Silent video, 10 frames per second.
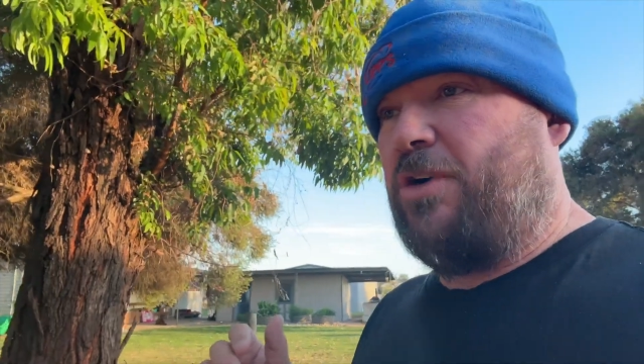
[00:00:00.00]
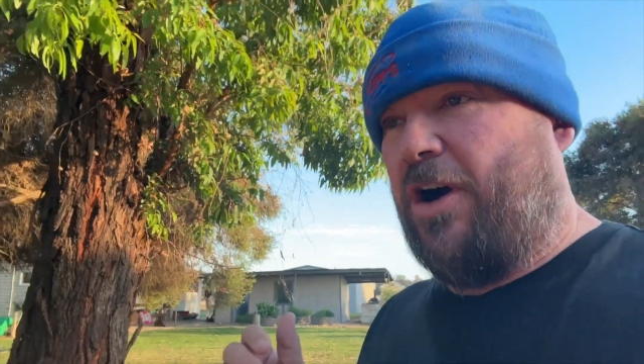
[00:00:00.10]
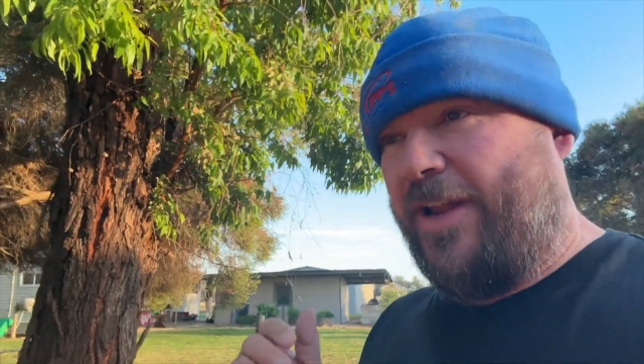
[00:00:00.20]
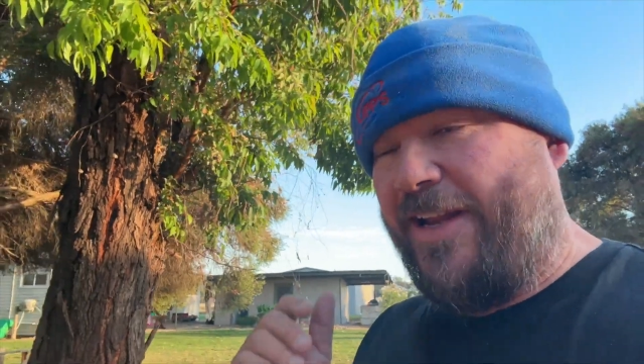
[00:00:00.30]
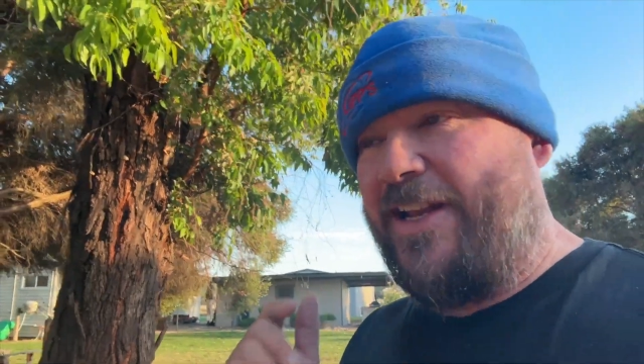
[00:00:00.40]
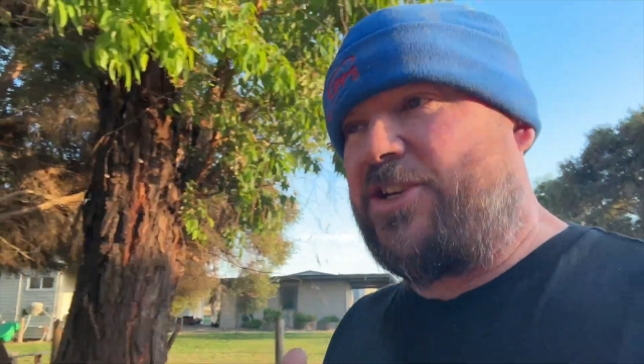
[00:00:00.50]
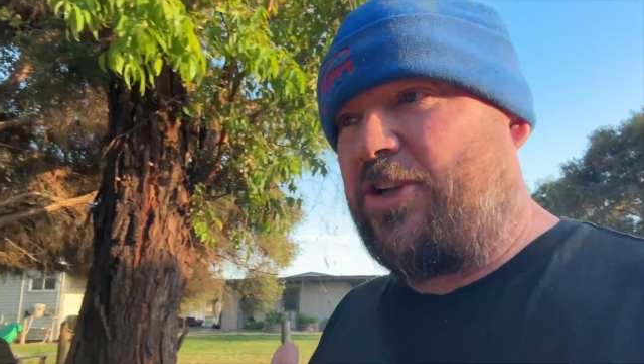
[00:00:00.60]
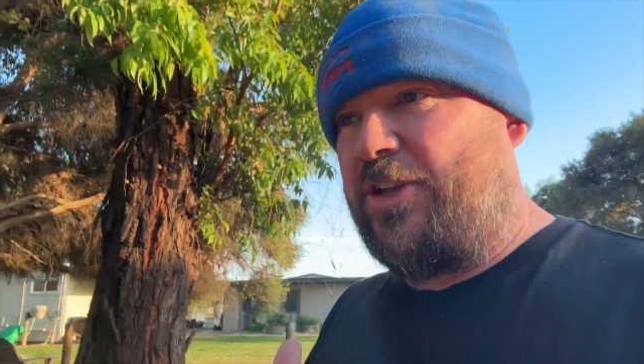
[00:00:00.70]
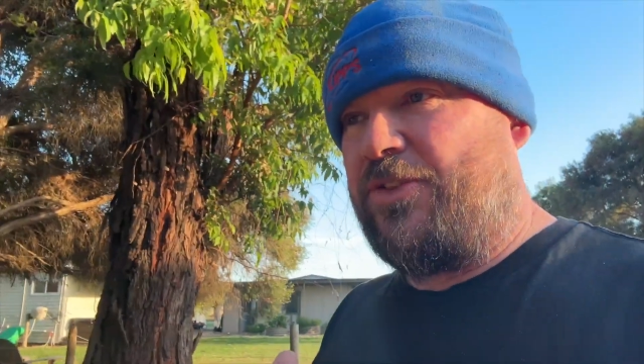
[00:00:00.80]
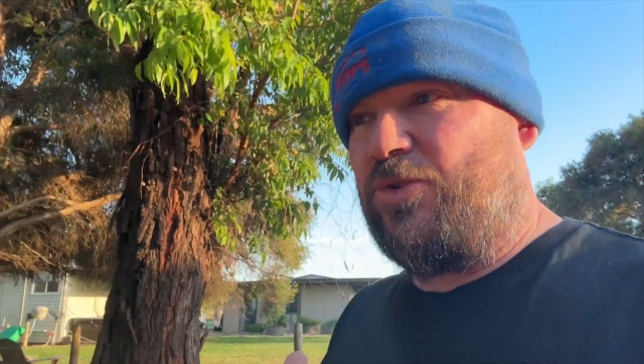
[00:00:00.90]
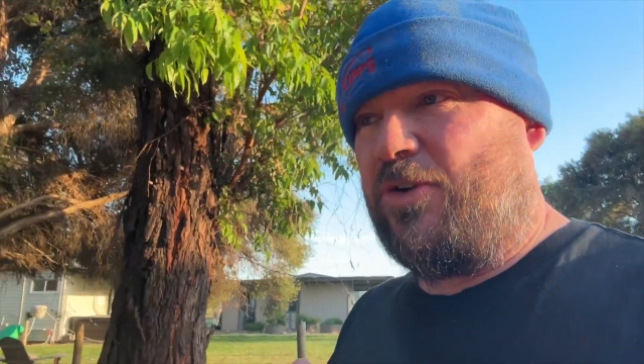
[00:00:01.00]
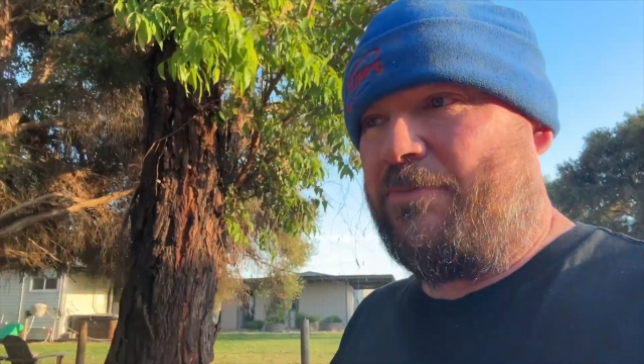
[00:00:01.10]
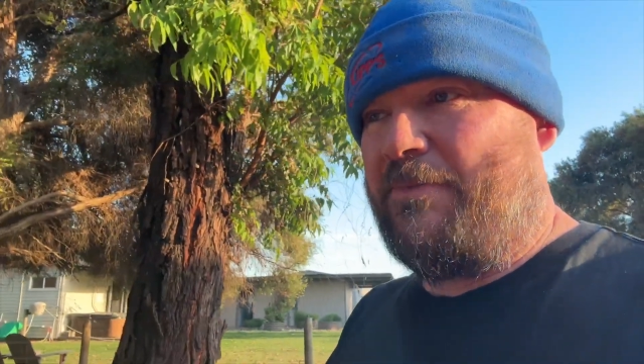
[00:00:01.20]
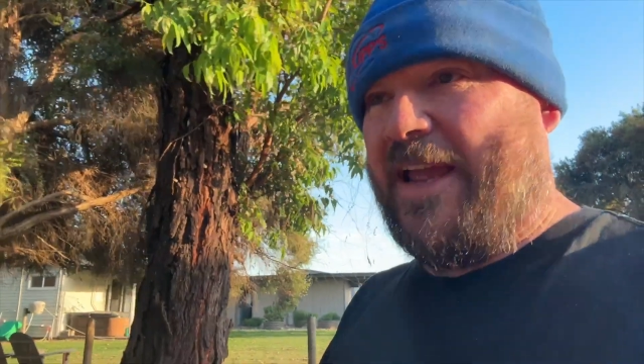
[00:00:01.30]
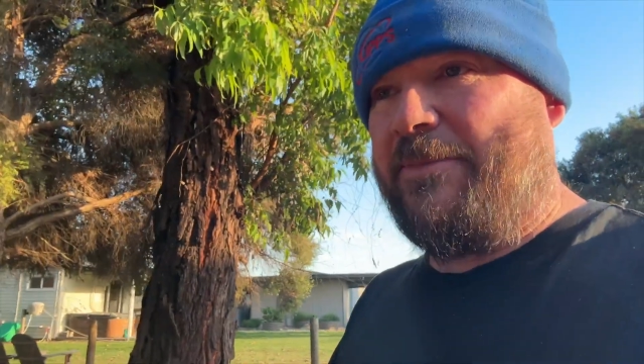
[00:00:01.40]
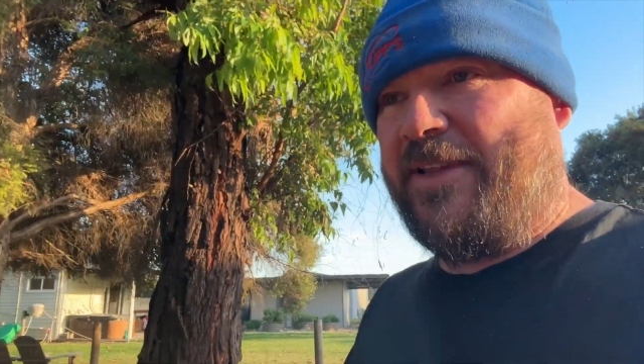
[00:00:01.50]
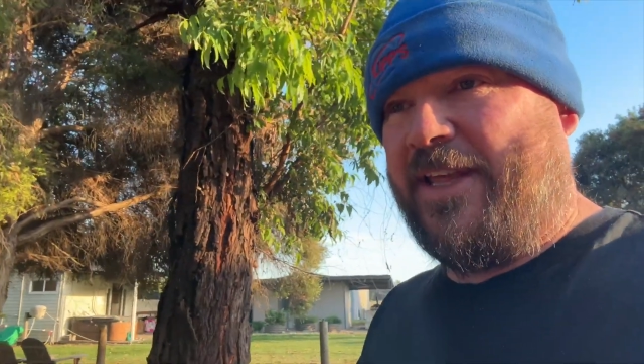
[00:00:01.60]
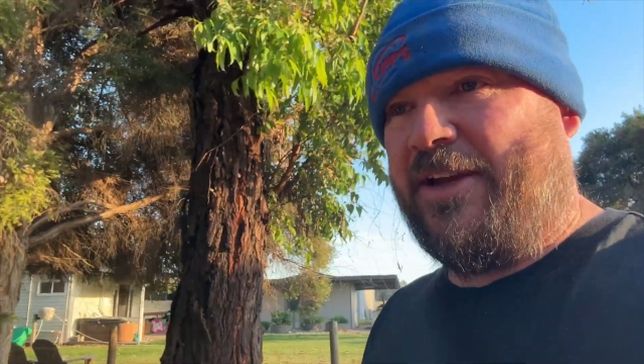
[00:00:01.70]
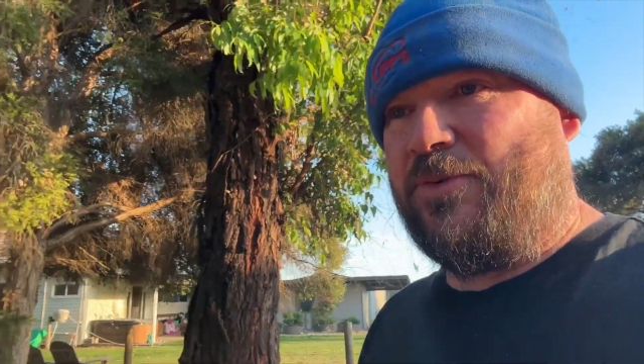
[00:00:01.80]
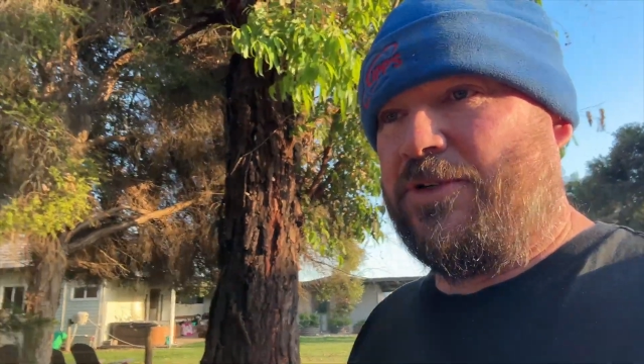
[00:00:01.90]
I initially thought maybe
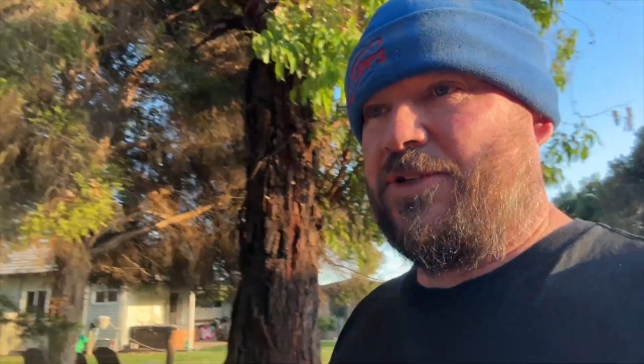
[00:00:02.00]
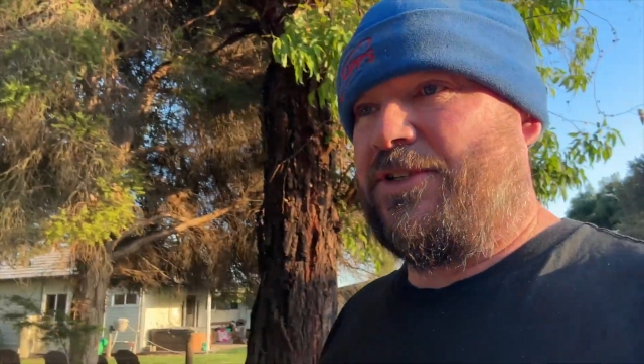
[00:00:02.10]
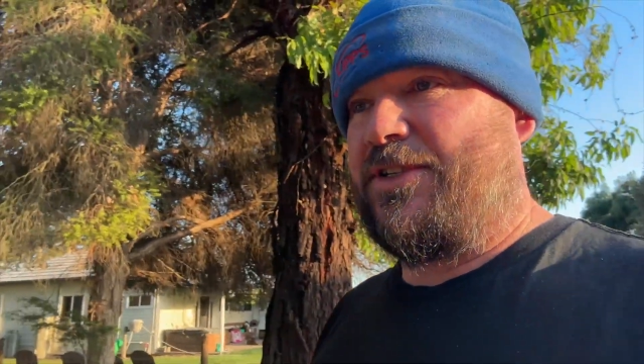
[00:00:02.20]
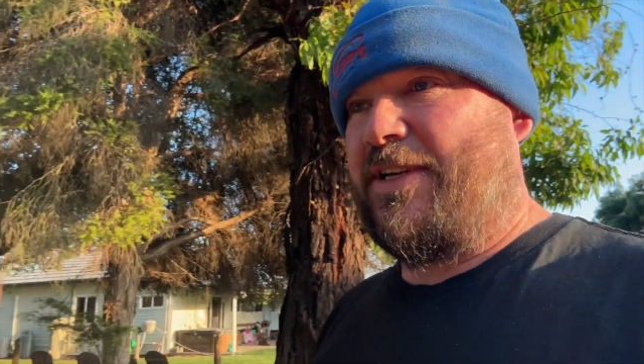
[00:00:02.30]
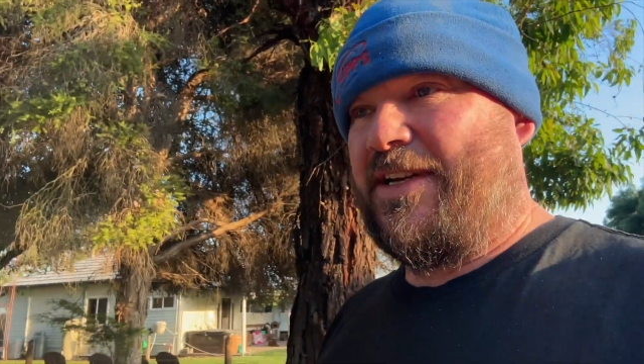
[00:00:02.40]
there was